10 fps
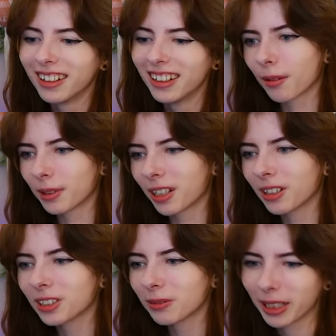um, and it
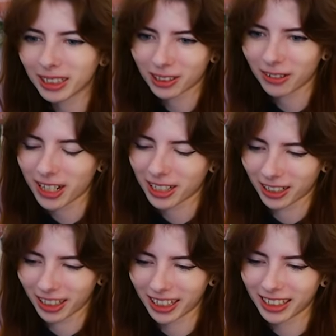also begs the question,
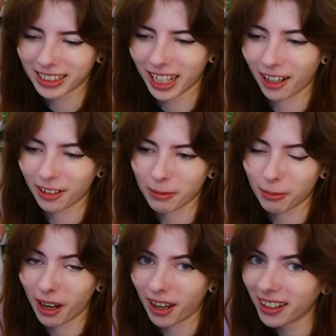like, is Harry
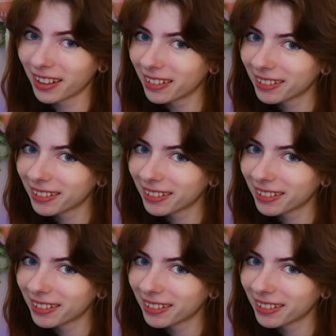bi?